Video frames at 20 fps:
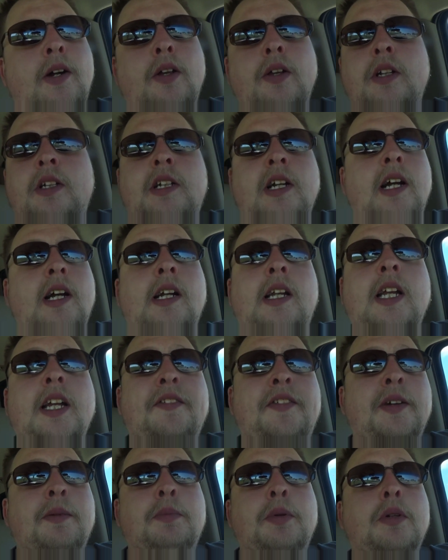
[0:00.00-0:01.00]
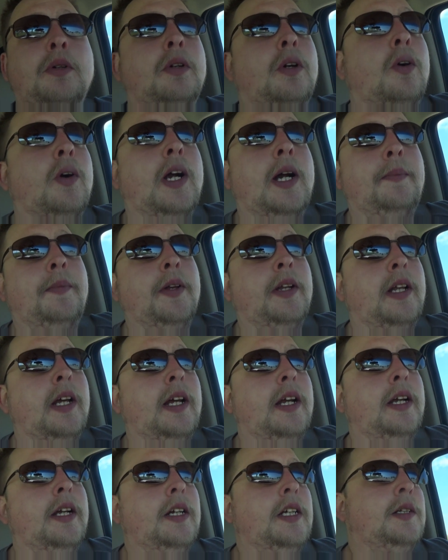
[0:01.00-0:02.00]
all the scientific bullcrap that
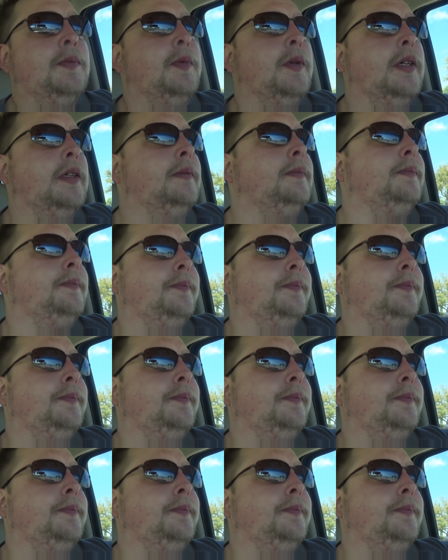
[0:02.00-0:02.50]
that is, but